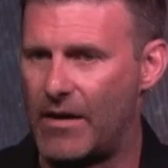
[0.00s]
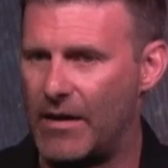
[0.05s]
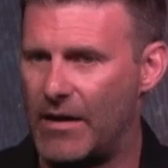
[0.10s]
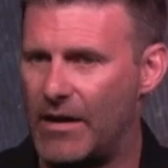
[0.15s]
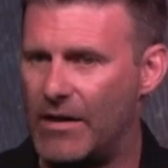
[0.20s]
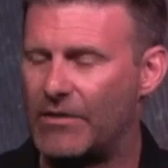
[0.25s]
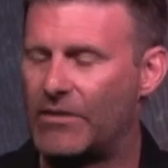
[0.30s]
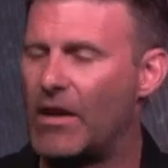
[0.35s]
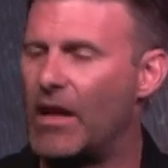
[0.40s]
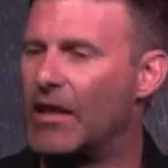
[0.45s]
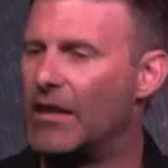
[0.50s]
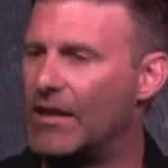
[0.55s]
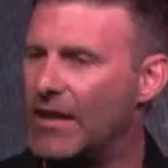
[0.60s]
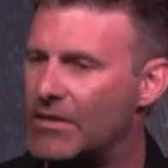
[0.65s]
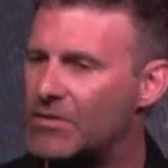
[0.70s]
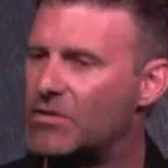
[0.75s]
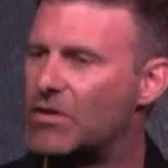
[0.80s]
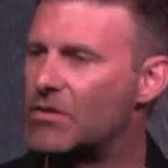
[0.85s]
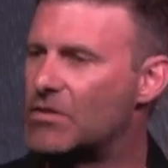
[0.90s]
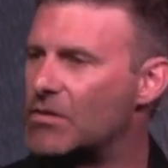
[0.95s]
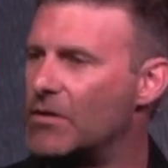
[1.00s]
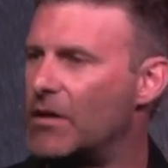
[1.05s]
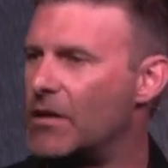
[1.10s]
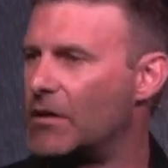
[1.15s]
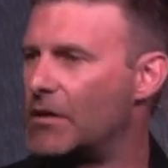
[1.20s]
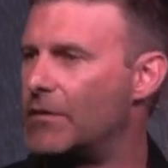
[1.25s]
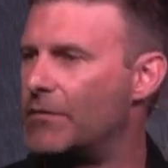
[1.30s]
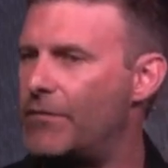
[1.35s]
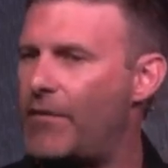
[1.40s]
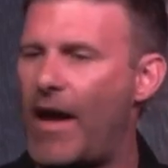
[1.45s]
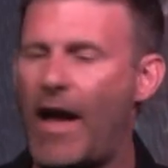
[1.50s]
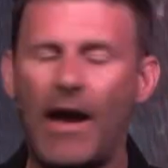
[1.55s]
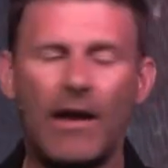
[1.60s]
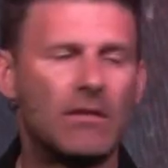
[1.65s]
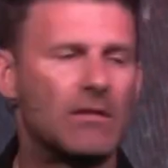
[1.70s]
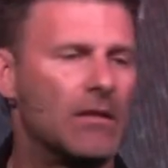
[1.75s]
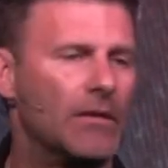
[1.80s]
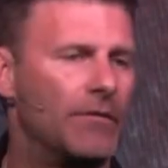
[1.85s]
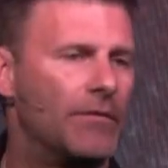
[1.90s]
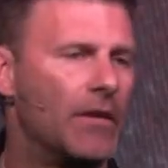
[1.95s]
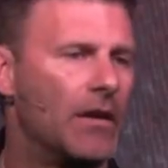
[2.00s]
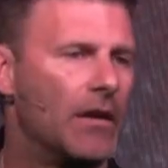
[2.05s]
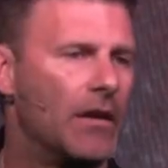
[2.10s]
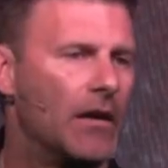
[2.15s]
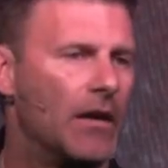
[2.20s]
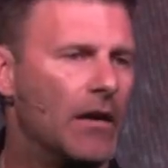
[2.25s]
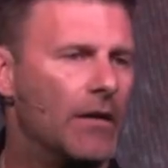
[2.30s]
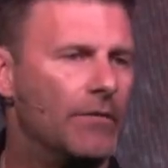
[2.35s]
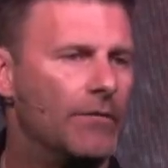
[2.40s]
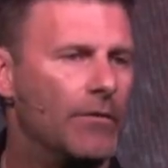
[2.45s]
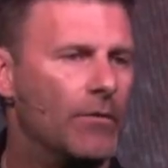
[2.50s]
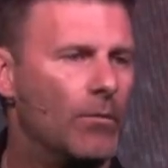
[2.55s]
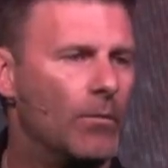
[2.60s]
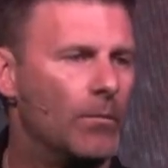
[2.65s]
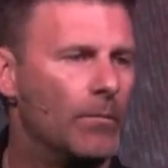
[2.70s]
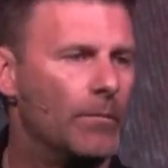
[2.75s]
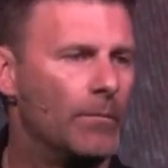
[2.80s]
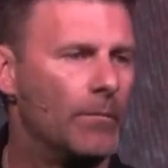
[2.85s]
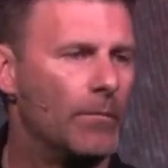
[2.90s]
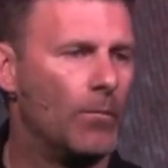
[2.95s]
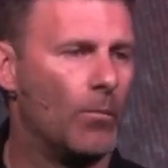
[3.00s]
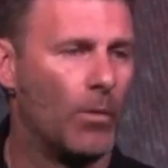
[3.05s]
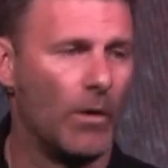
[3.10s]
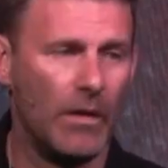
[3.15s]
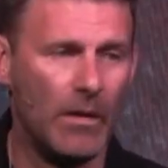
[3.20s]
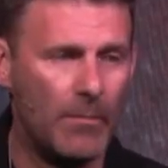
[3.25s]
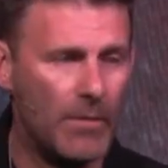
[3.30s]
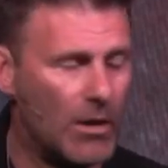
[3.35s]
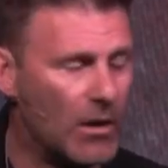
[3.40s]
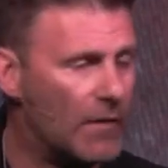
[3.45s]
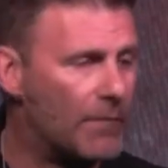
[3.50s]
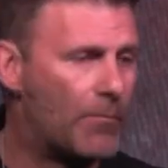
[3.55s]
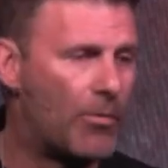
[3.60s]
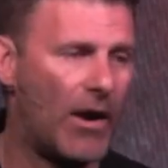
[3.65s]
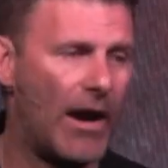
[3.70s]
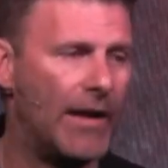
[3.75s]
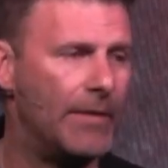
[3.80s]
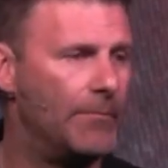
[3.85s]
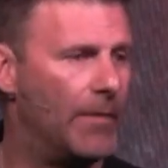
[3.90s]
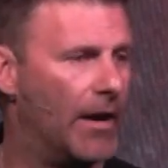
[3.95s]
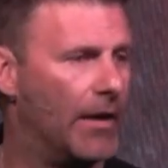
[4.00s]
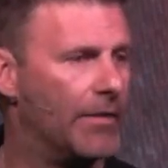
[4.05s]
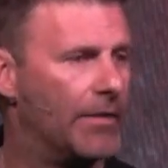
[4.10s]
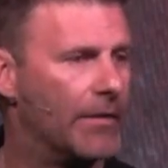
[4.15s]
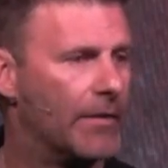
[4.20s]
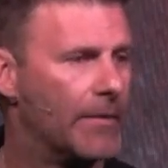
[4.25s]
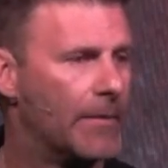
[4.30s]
it is, let's just look at the facts of we're in the middle of Pride Month.